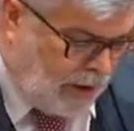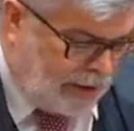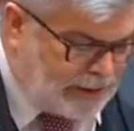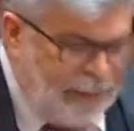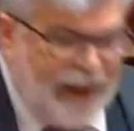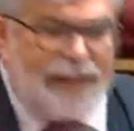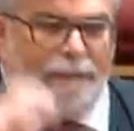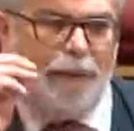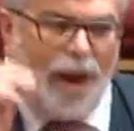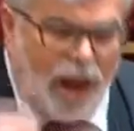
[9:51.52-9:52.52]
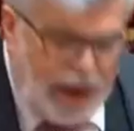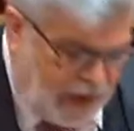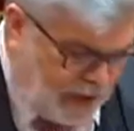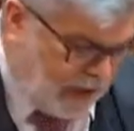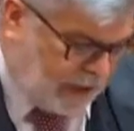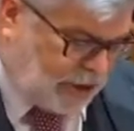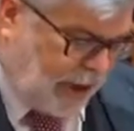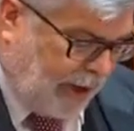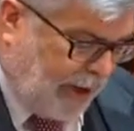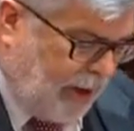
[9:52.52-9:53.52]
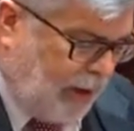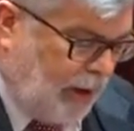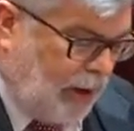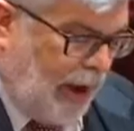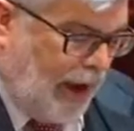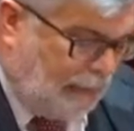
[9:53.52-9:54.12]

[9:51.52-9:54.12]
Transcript: It's about a political agenda, A